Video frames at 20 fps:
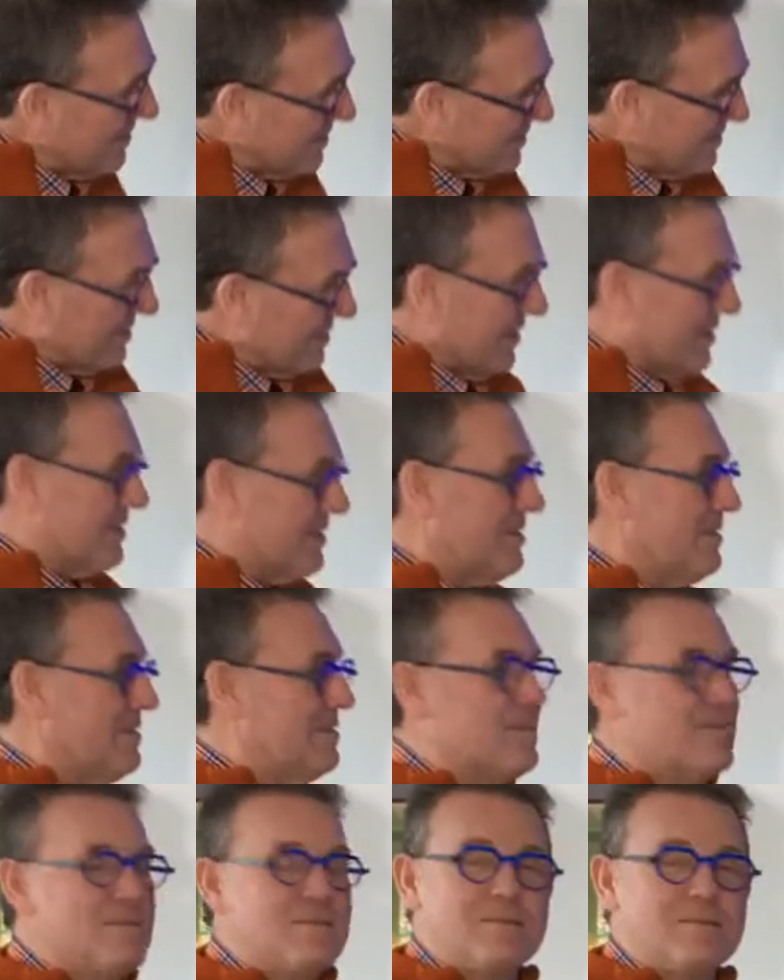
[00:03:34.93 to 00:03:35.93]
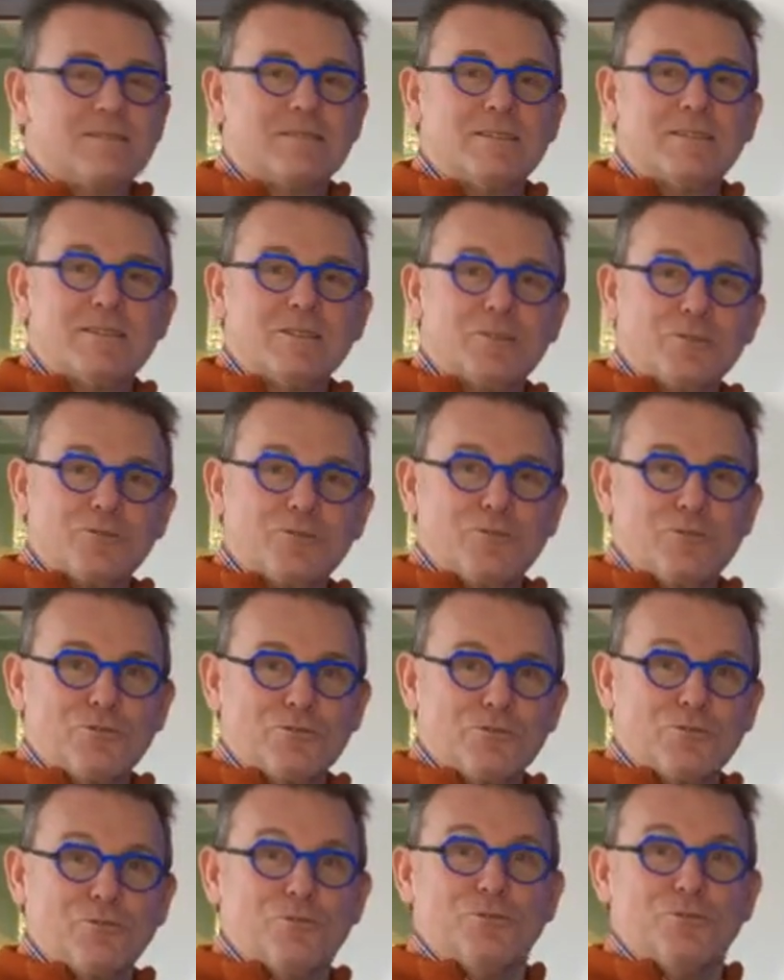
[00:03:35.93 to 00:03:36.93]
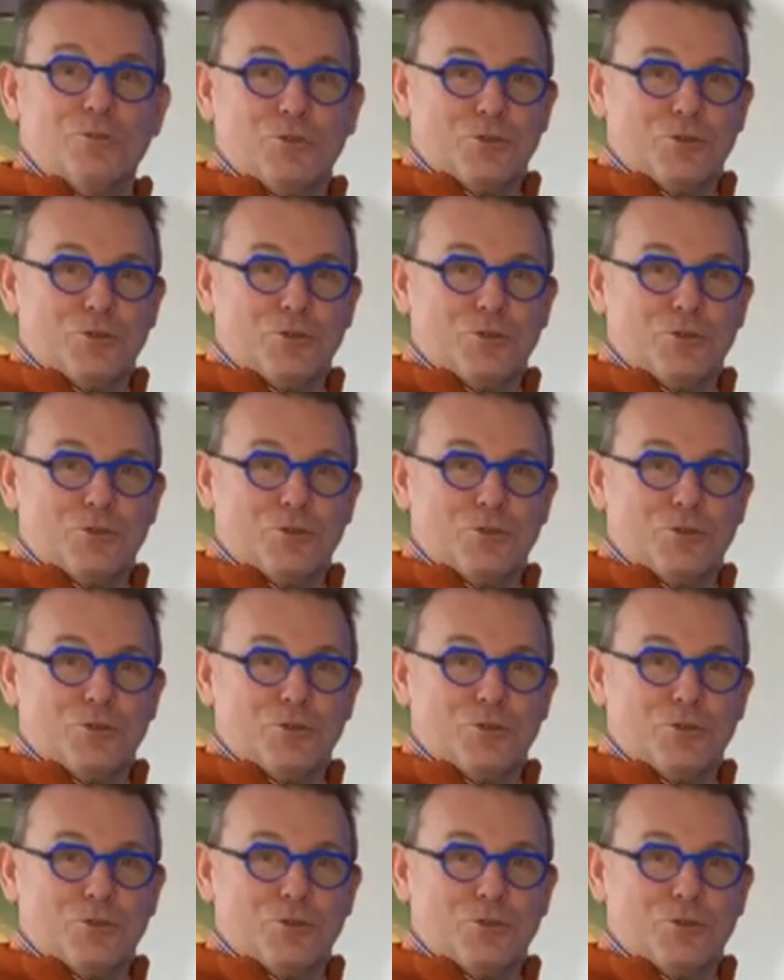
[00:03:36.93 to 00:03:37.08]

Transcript: then you're going to